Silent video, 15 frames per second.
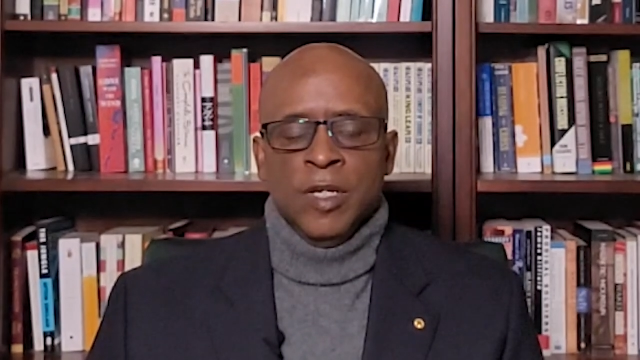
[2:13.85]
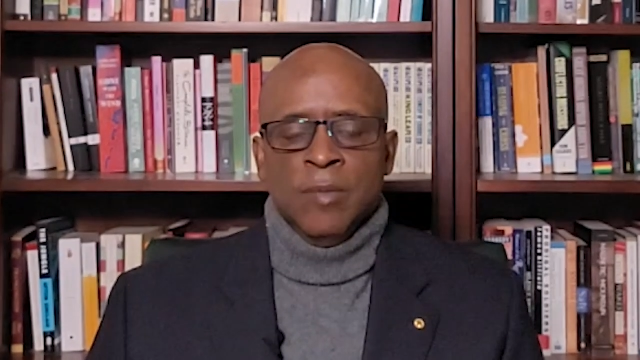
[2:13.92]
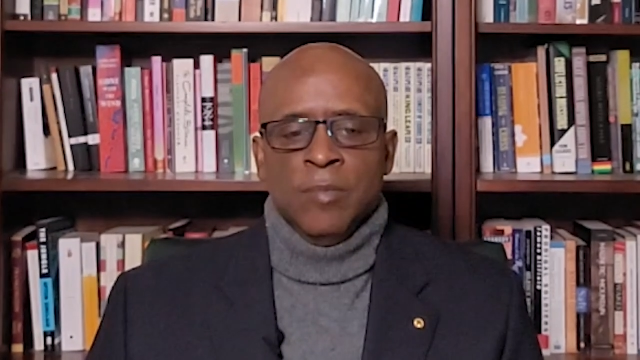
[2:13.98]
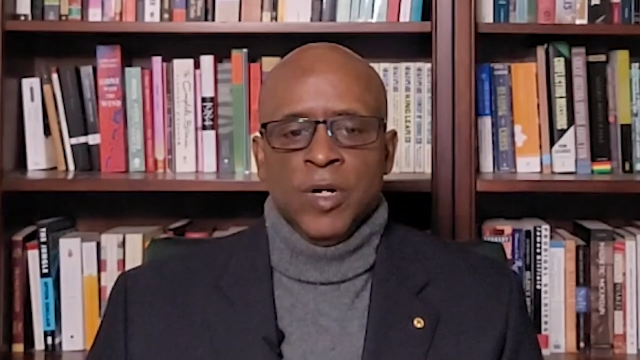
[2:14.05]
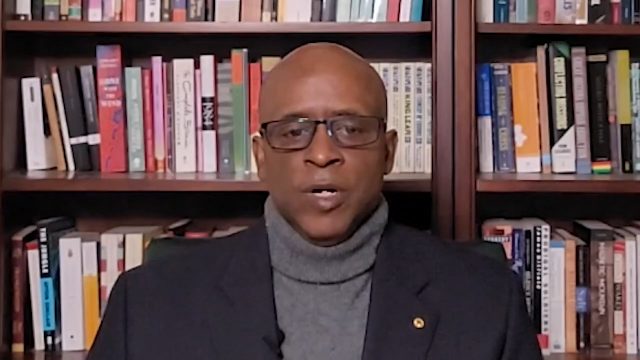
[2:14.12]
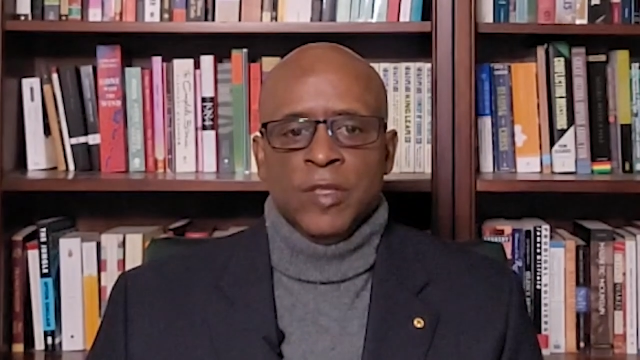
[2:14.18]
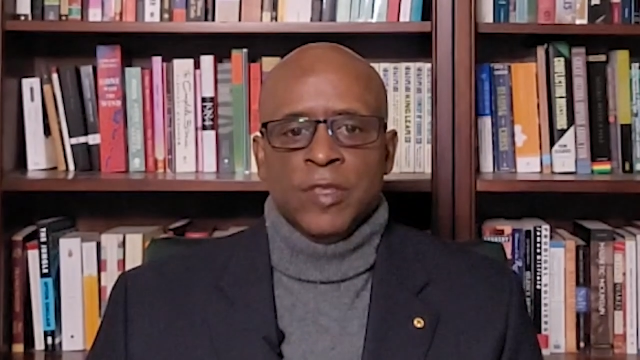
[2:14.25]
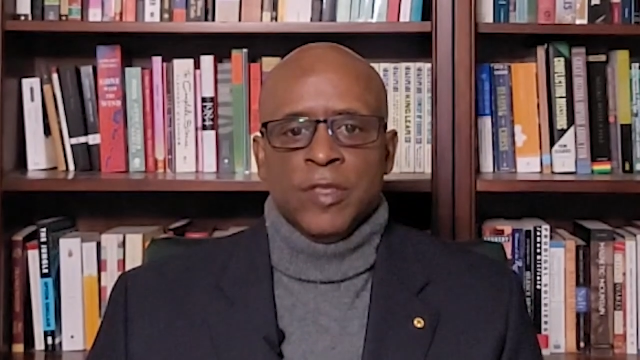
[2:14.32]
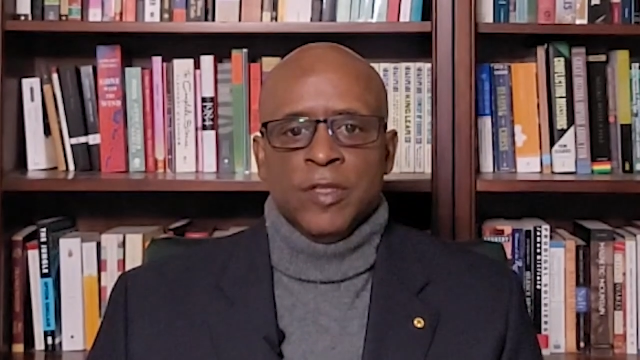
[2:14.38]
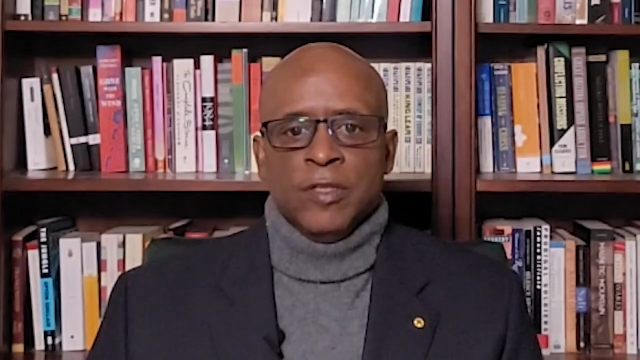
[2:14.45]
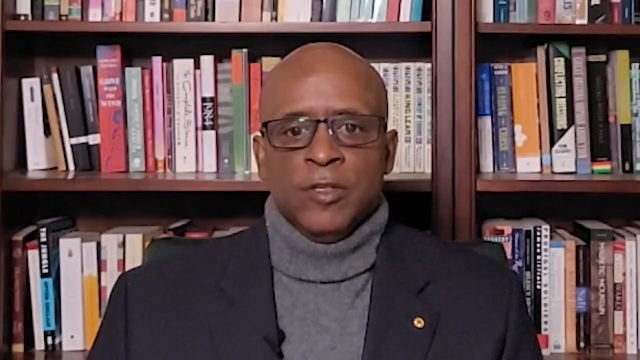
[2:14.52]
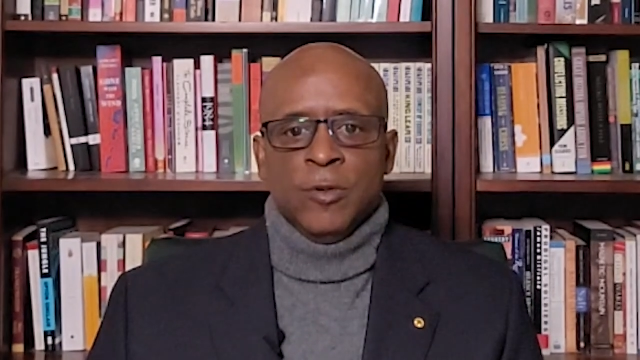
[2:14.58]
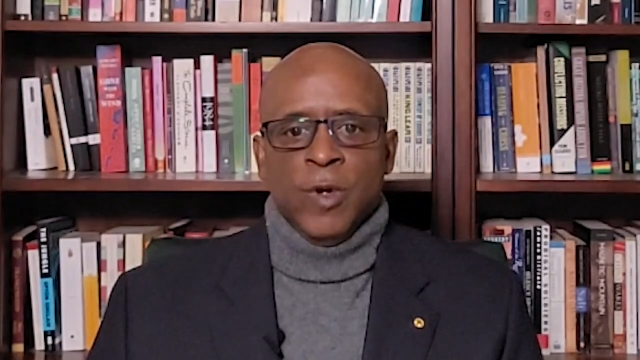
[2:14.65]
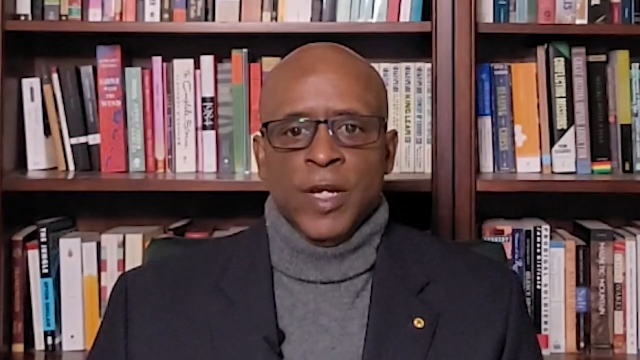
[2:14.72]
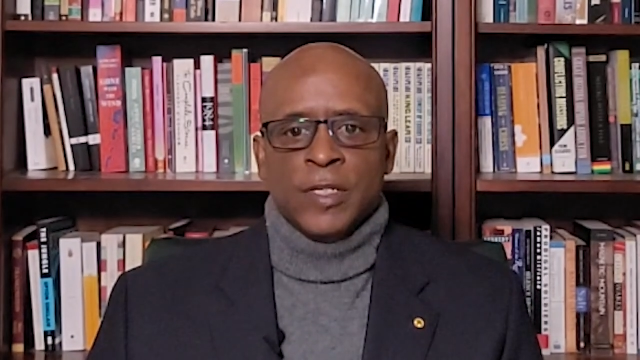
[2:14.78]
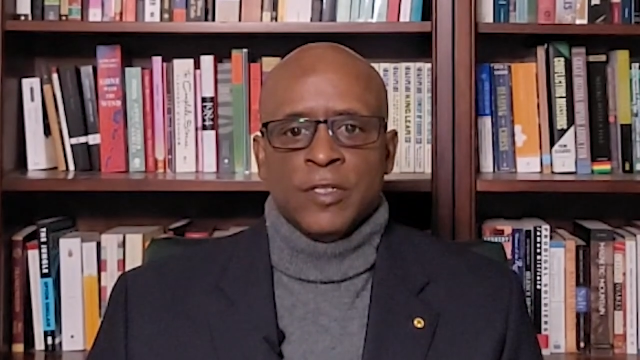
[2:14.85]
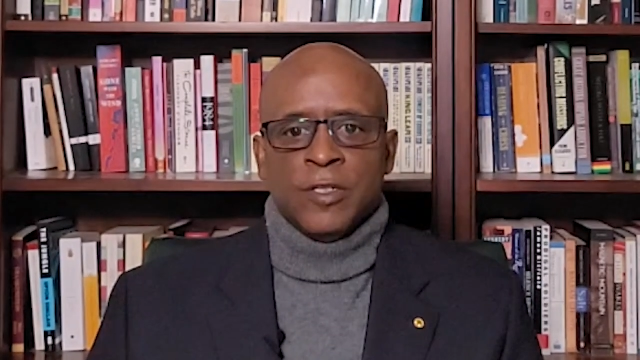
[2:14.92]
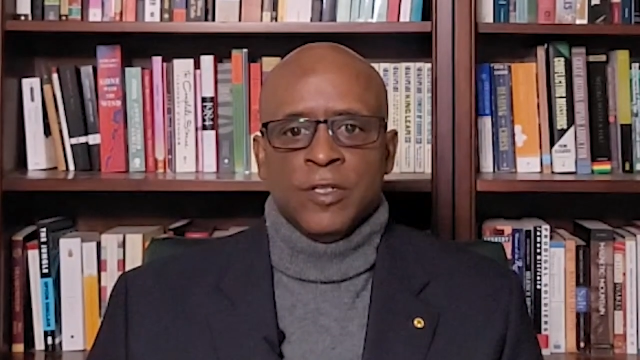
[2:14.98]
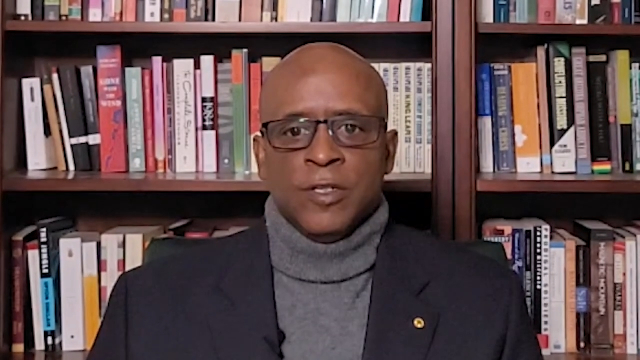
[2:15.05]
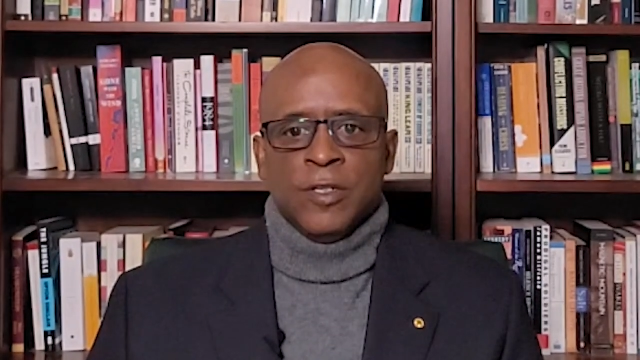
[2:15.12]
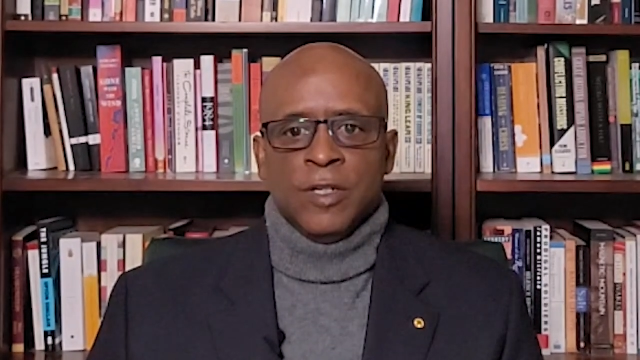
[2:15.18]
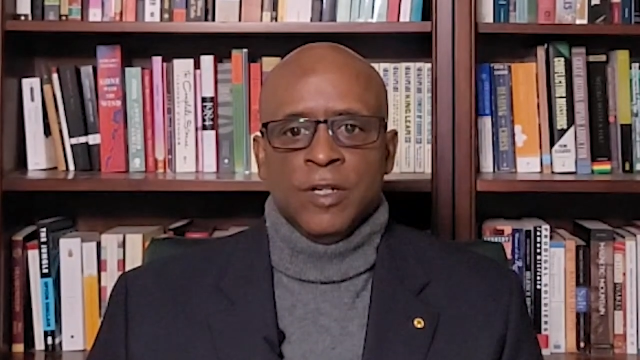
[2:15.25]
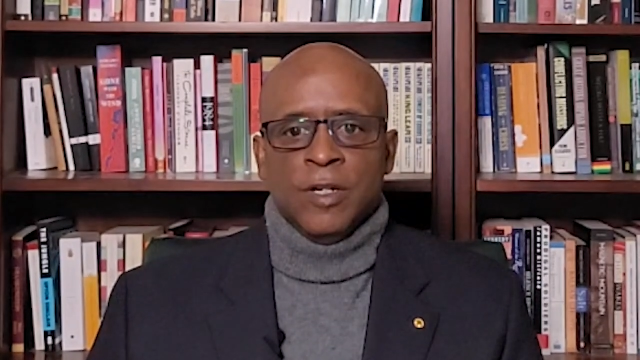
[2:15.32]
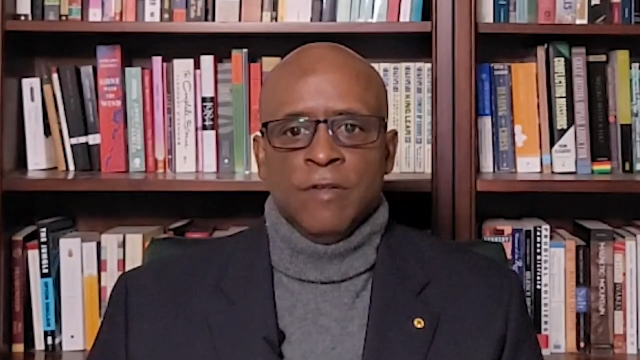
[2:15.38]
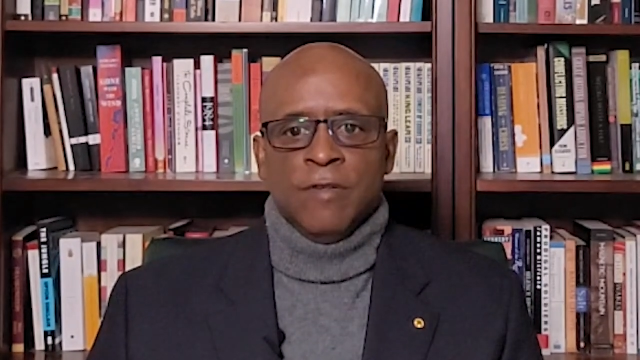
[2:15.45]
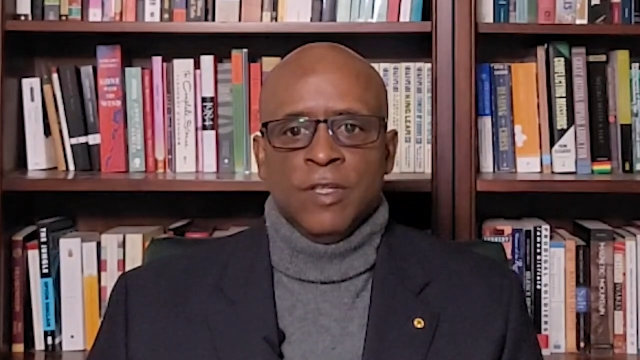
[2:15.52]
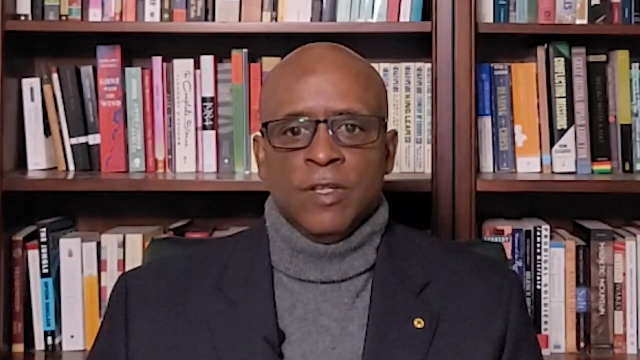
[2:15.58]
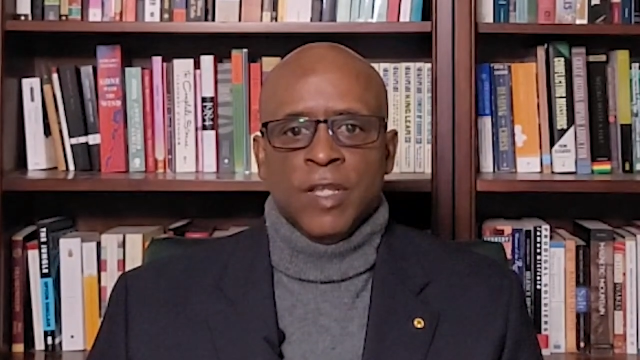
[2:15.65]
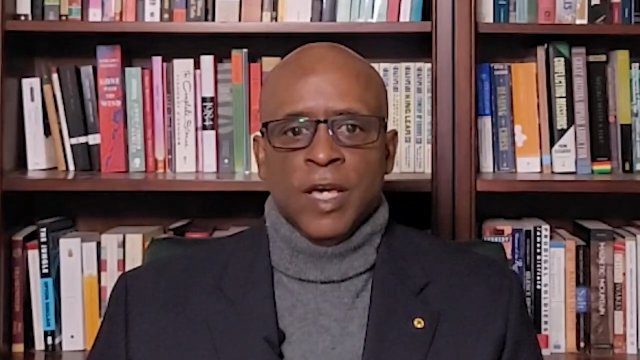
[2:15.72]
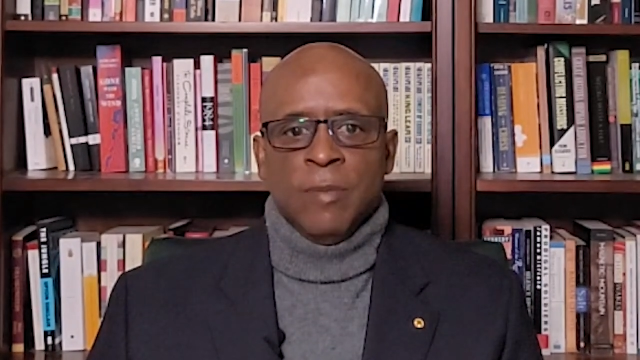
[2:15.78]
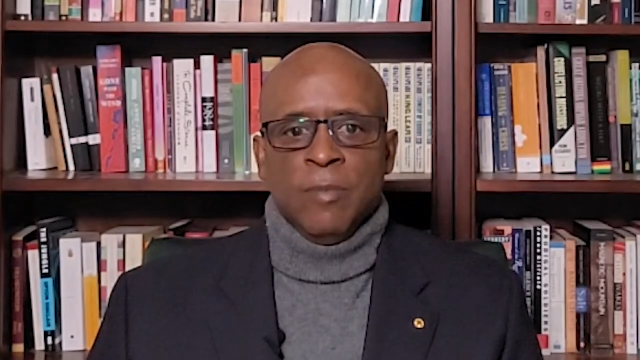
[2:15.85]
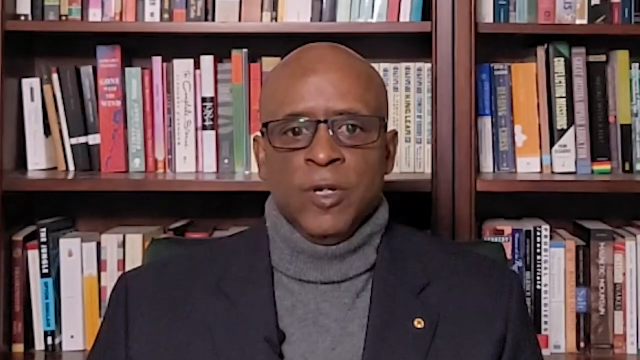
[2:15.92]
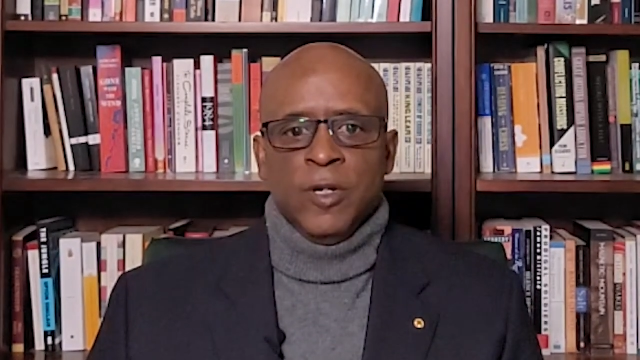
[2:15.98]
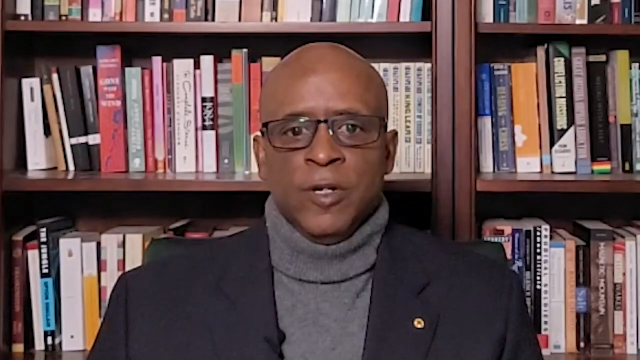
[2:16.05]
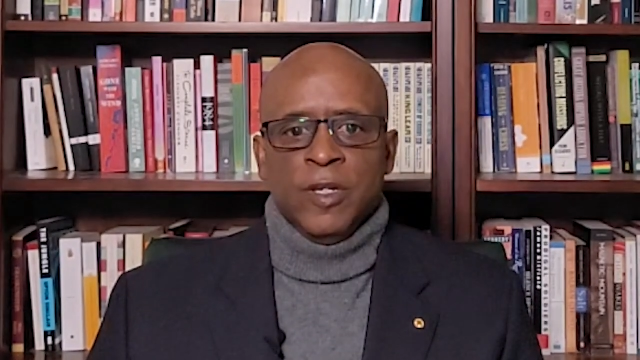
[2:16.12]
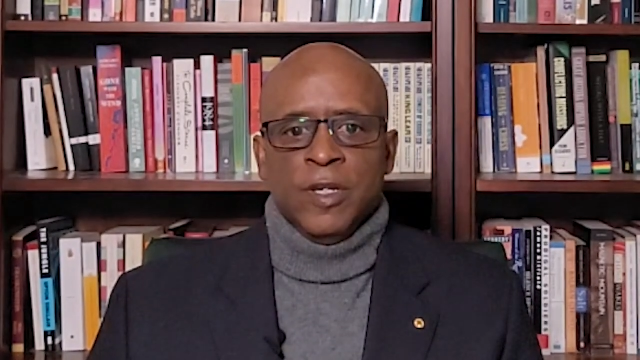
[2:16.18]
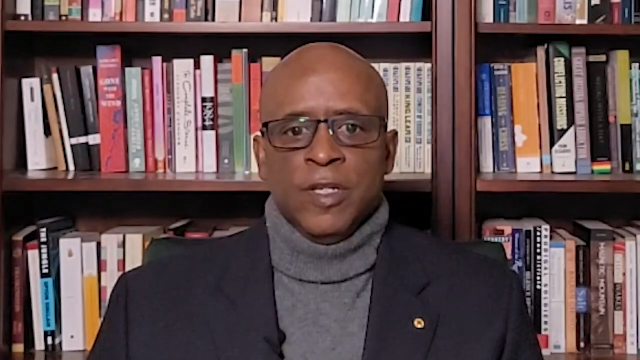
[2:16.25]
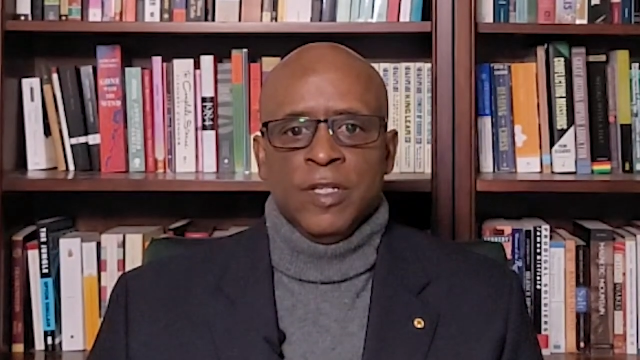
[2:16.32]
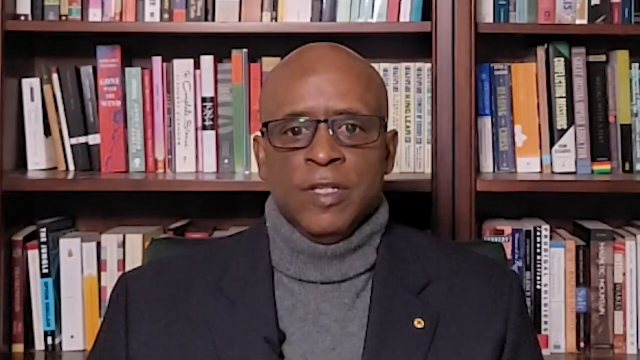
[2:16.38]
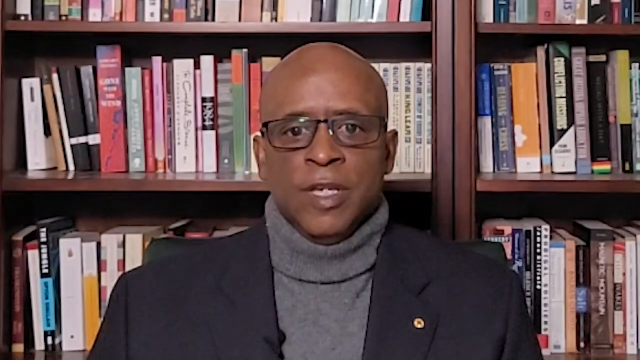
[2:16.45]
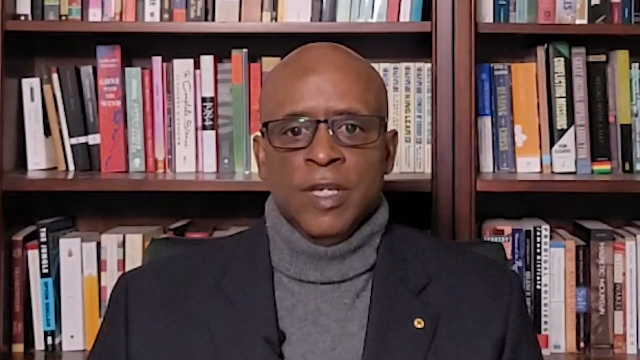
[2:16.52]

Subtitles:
but the director of the Liberian